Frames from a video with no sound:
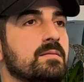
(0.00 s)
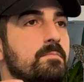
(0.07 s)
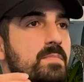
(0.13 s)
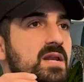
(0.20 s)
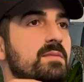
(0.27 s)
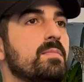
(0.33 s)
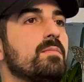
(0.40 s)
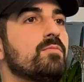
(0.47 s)

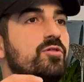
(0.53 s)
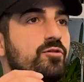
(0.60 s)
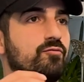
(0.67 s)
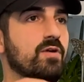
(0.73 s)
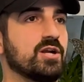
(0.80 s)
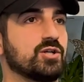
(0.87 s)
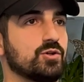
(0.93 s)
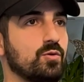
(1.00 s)
minimum
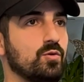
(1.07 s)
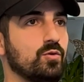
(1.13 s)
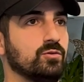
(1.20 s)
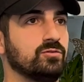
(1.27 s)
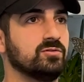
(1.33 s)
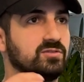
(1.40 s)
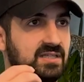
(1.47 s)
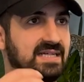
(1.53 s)
threshold
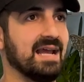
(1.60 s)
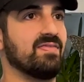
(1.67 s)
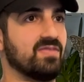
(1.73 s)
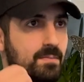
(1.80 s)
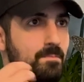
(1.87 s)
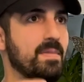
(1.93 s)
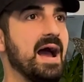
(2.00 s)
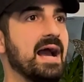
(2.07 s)
to get
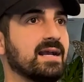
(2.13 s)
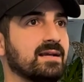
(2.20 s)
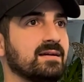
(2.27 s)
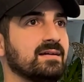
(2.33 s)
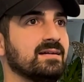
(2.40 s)
them back?